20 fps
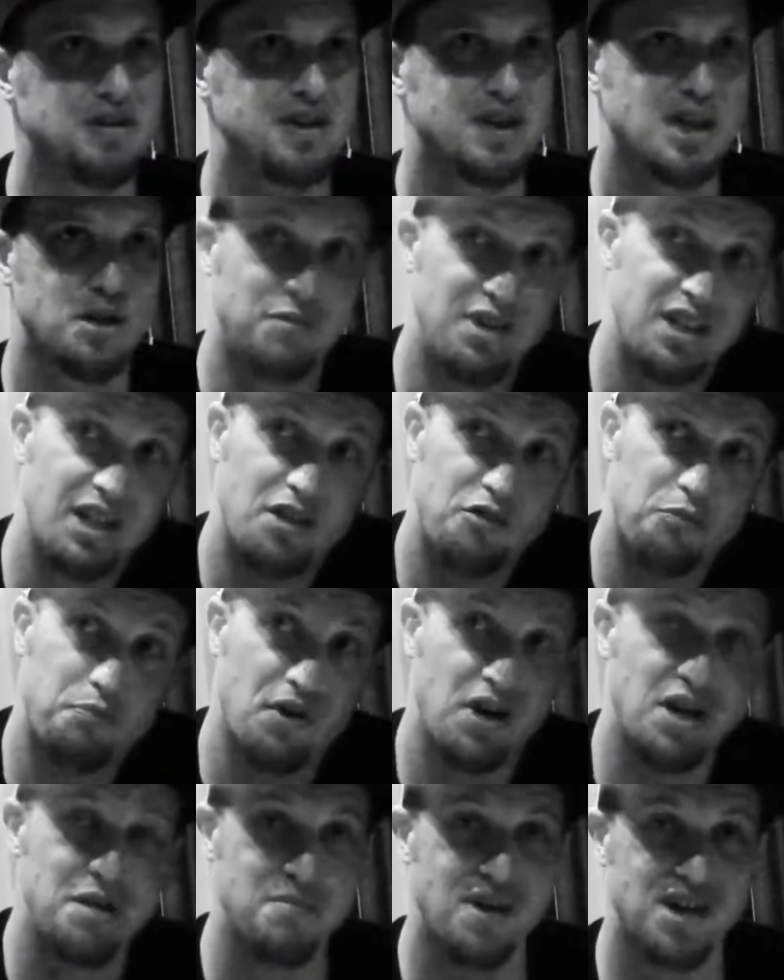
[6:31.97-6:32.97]
I mean, that's
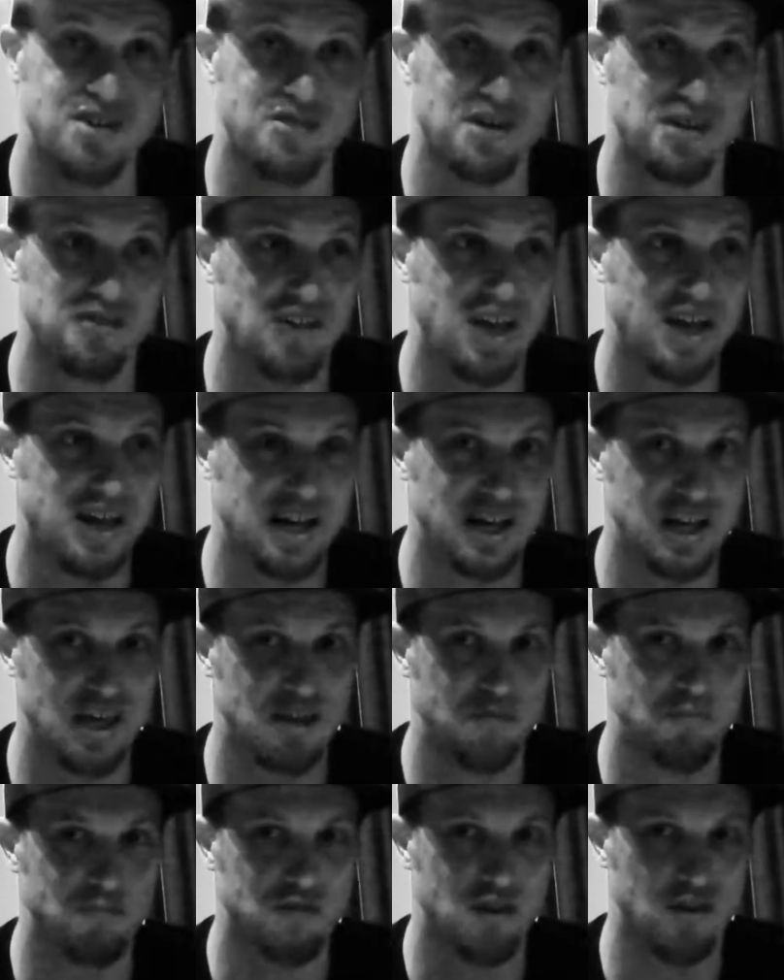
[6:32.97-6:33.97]
pretty much
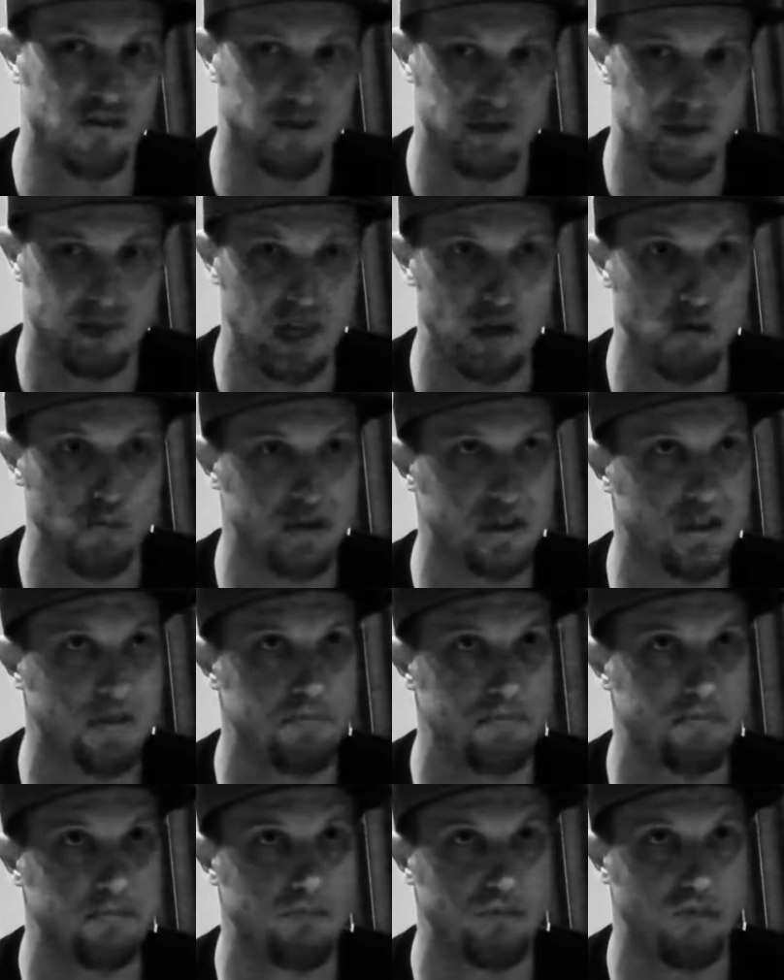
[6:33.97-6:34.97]
exactly this thing
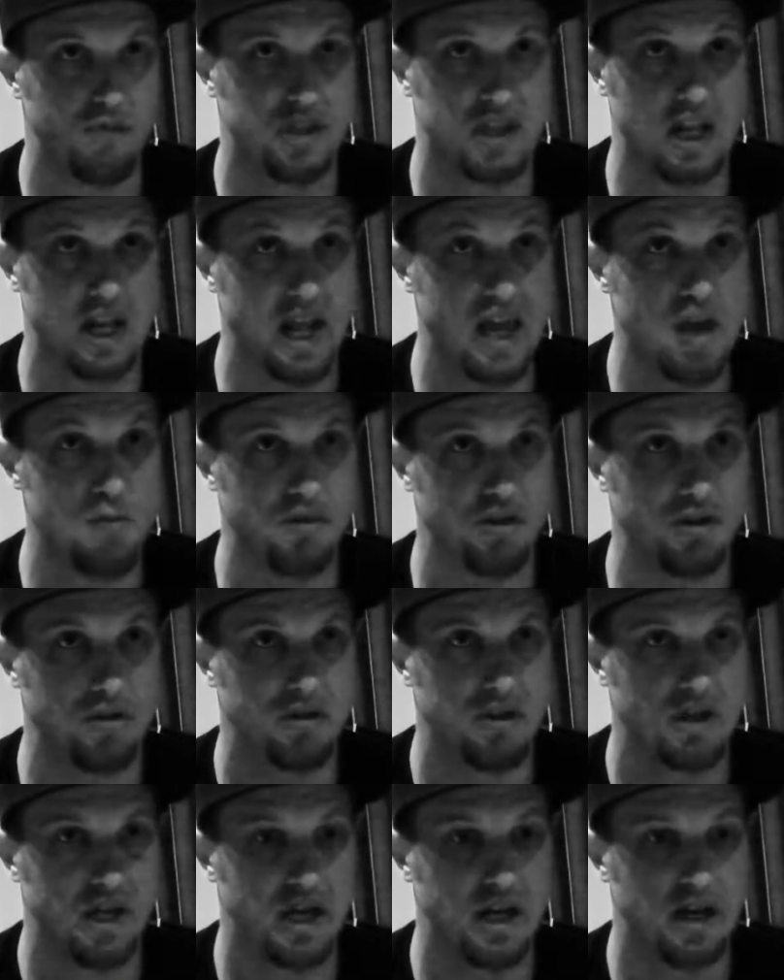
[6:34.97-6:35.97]
with the
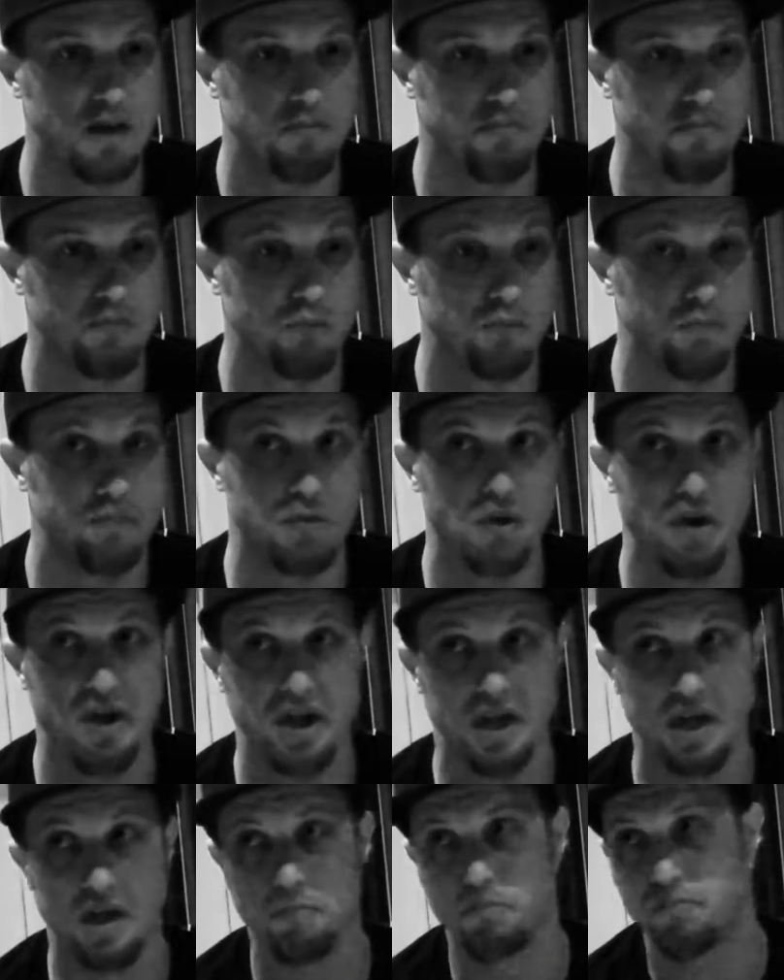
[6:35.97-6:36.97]
label
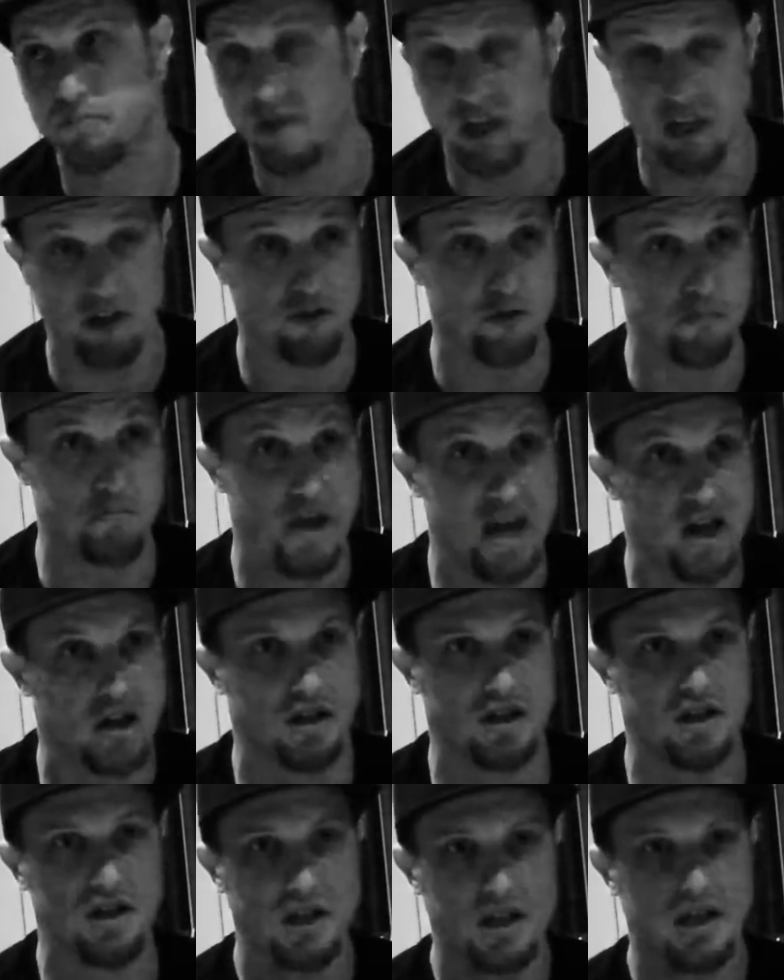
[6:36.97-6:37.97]
going into
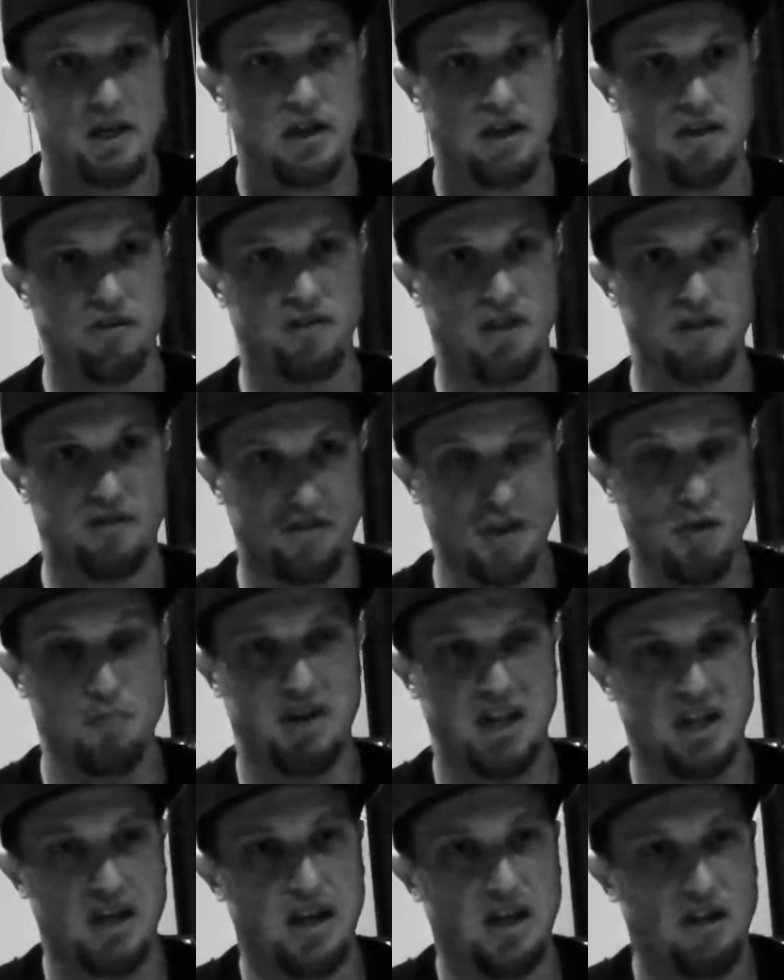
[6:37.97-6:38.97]
metal, is that
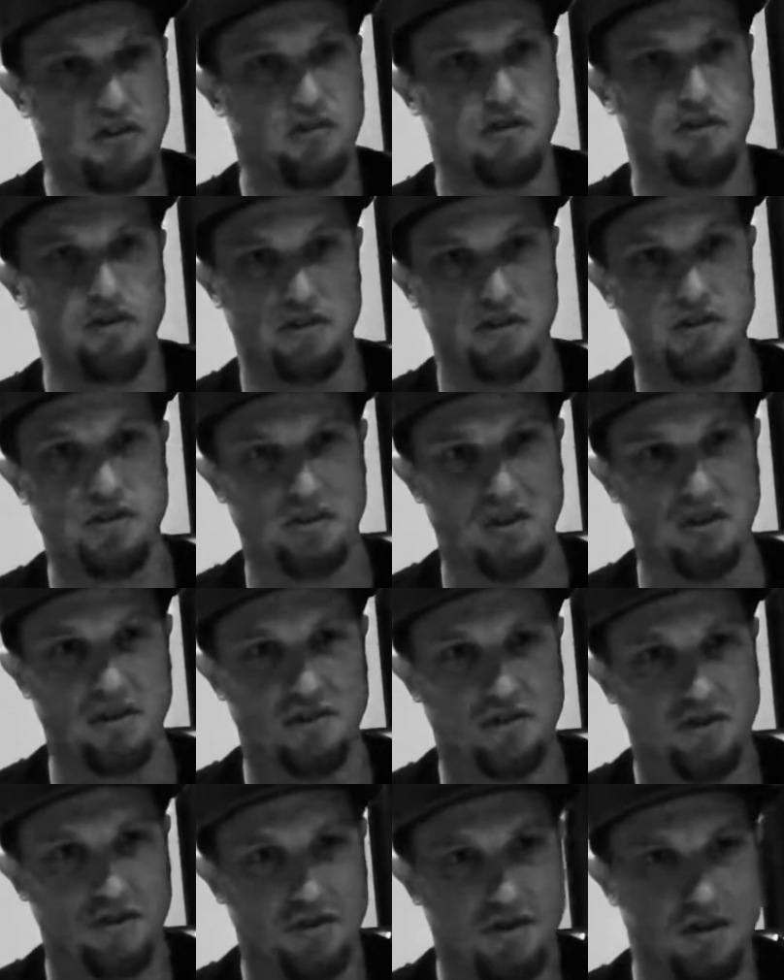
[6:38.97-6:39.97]
somebody needs to do
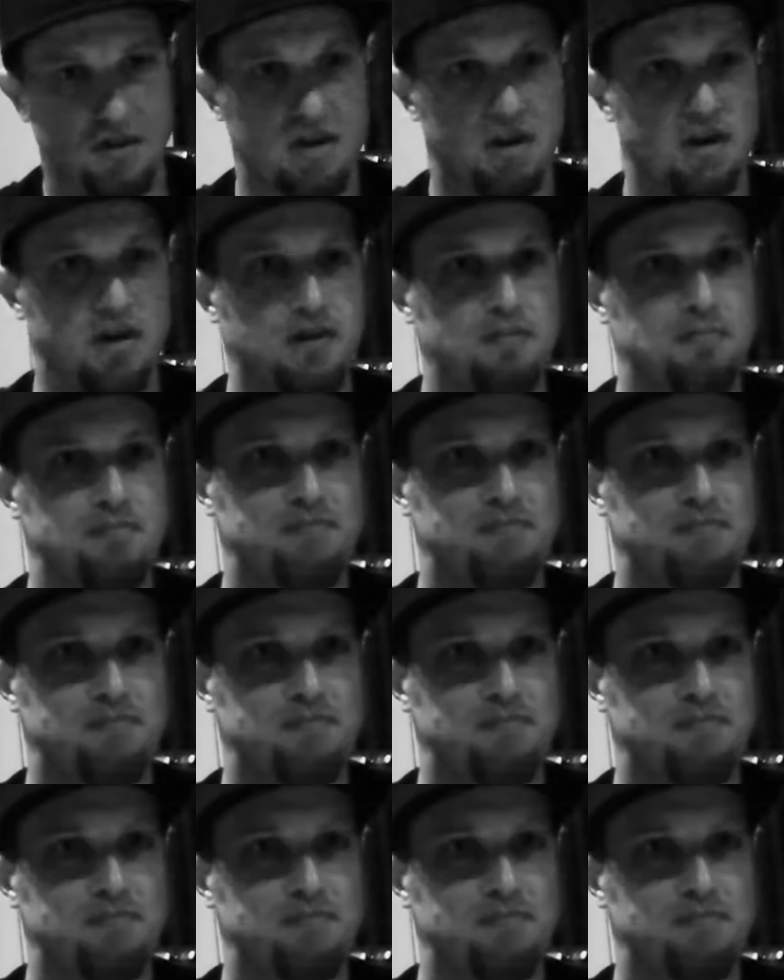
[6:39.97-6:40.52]
this, you know.